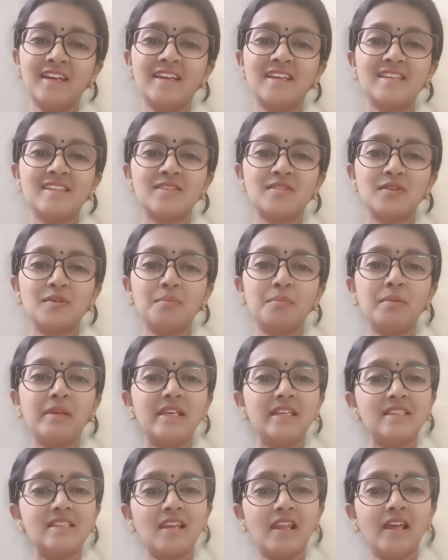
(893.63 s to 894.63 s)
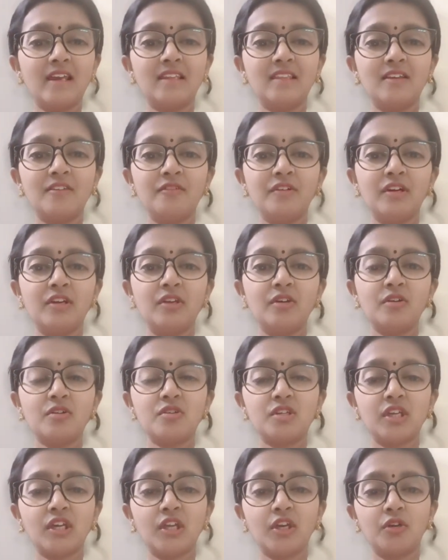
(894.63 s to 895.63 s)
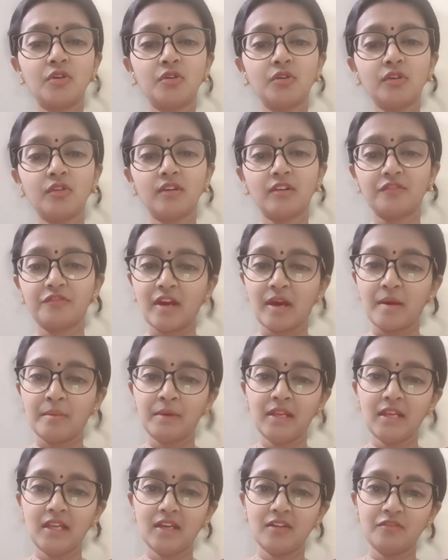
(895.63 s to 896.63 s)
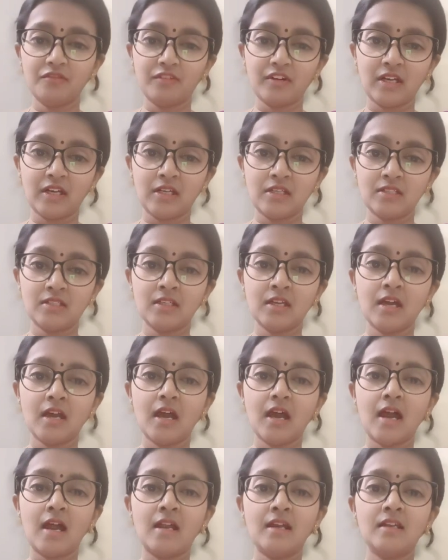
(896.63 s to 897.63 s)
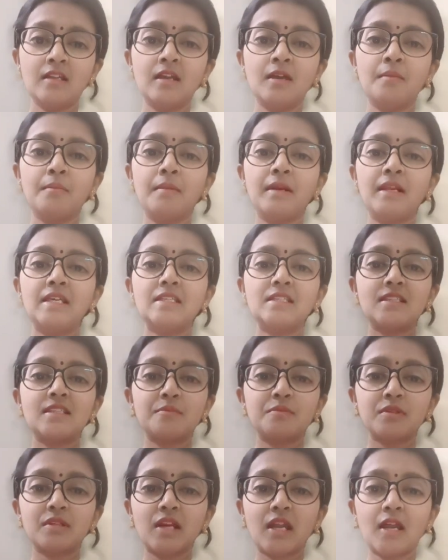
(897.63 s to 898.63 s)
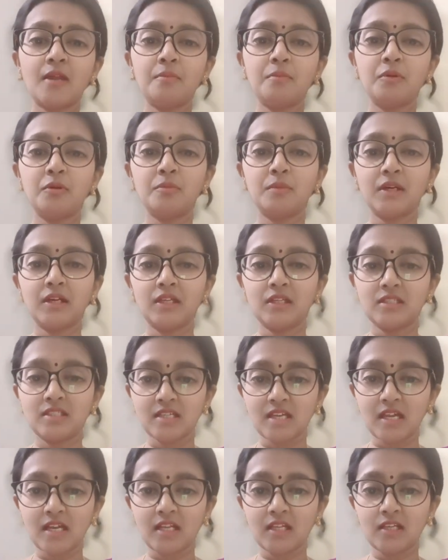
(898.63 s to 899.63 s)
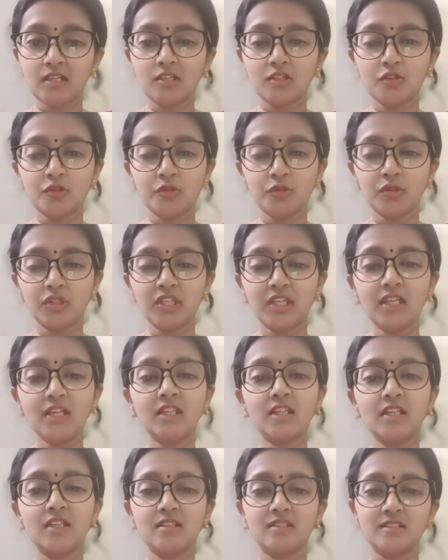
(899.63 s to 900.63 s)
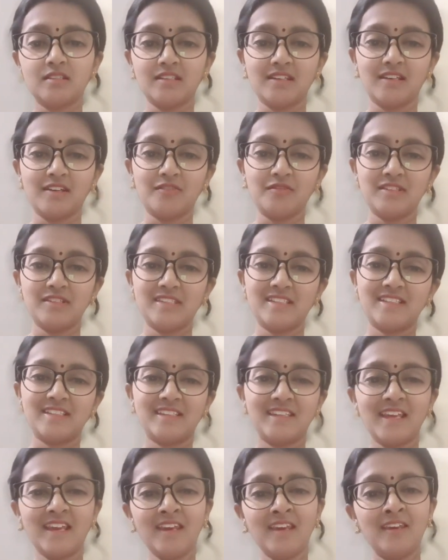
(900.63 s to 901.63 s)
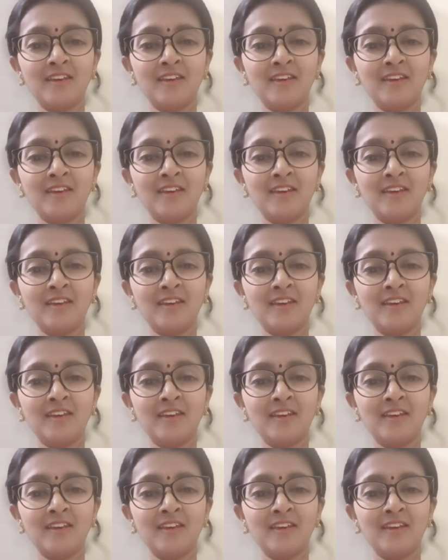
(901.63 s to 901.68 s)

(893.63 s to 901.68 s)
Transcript: so please like the video, share to your family and friends, and please subscribe to my channel Shruthi Nursing Officer. Thank